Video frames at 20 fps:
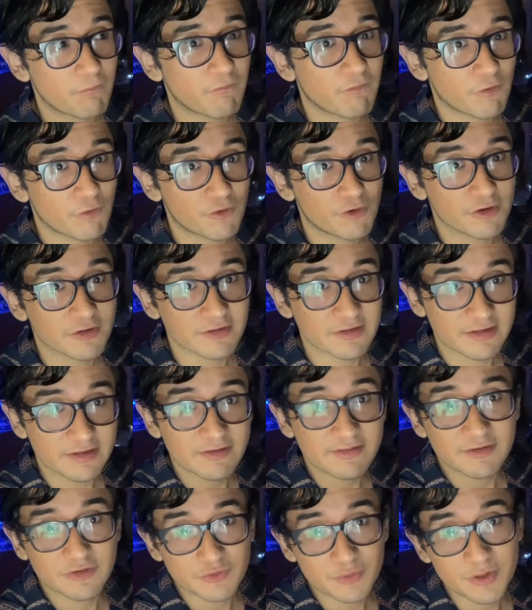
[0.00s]
for
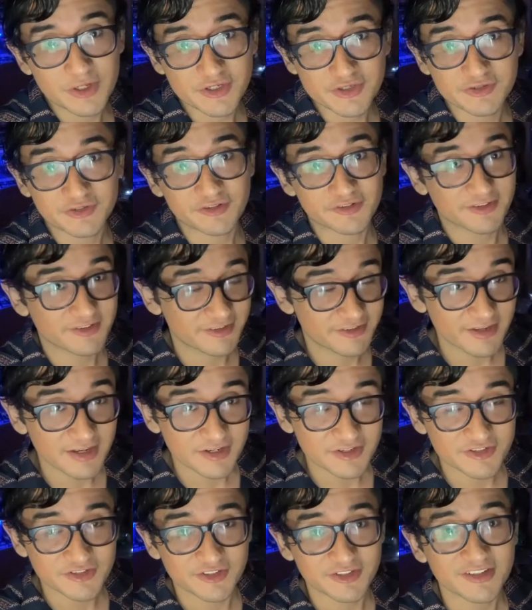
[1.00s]
this situation or
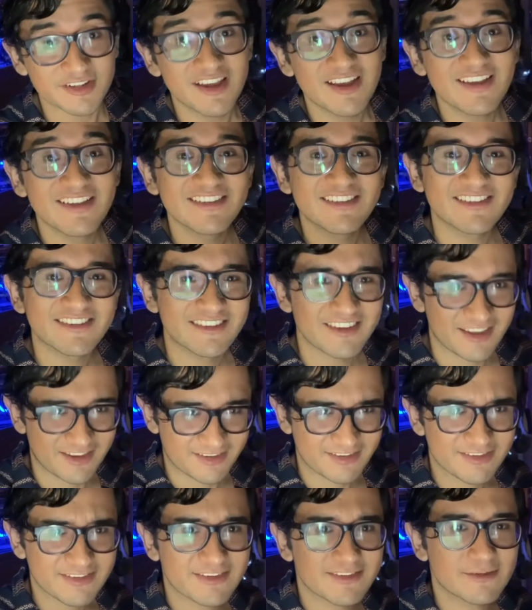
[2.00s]
section
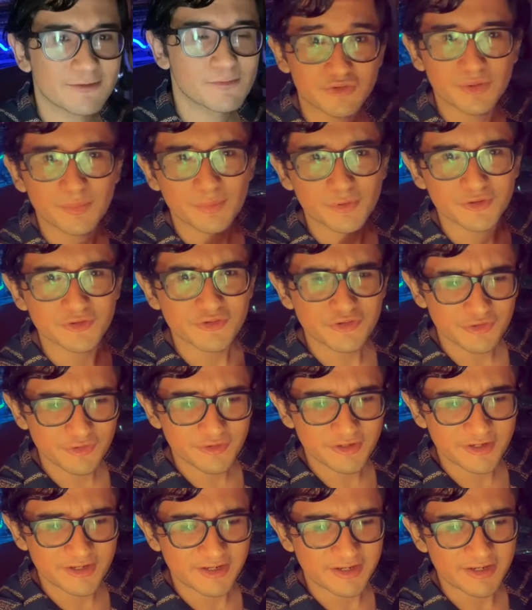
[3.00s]
says
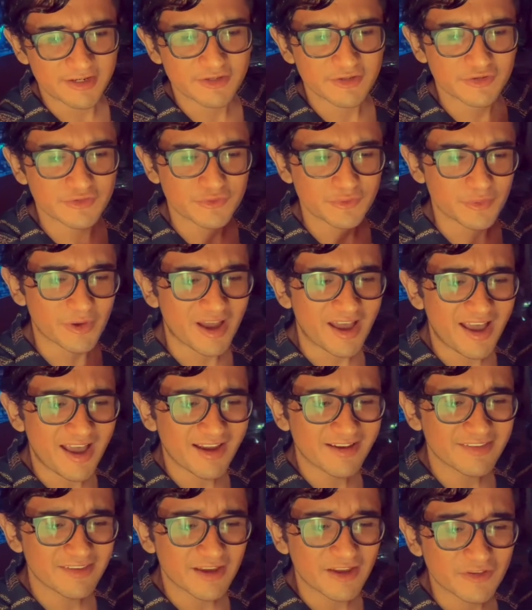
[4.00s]
opportunity to
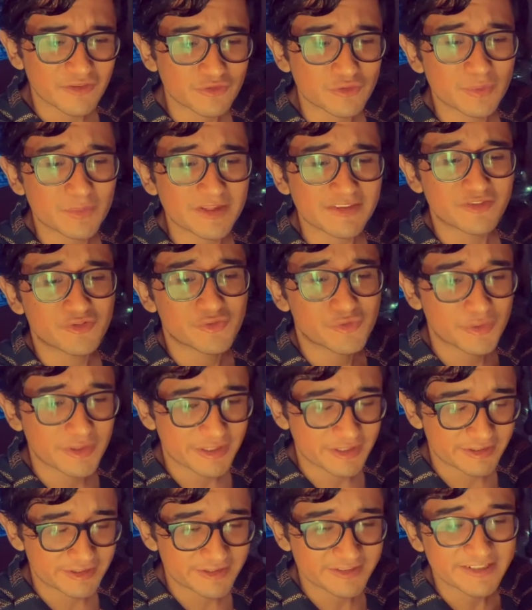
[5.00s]
act and to be
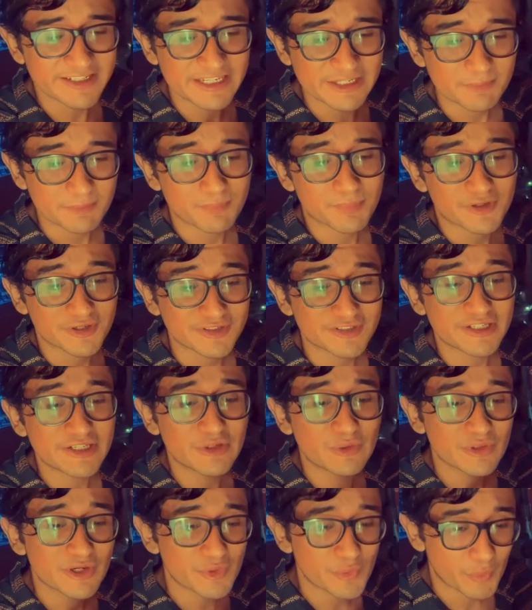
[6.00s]
treated in
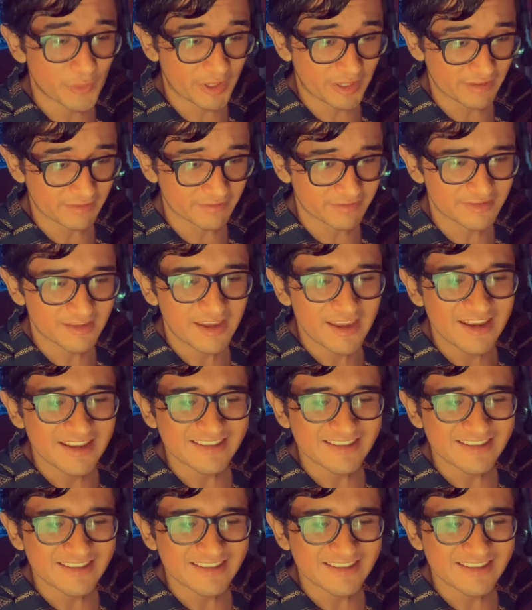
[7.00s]
particular ways